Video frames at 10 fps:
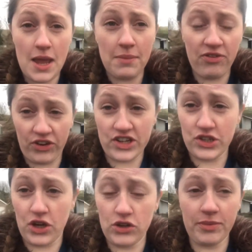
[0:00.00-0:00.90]
before it gets
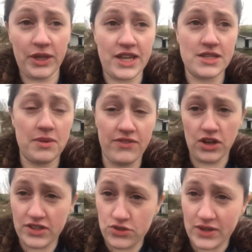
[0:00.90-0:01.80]
too cold because we have
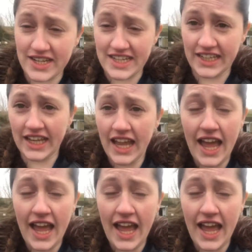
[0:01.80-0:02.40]
no central heating.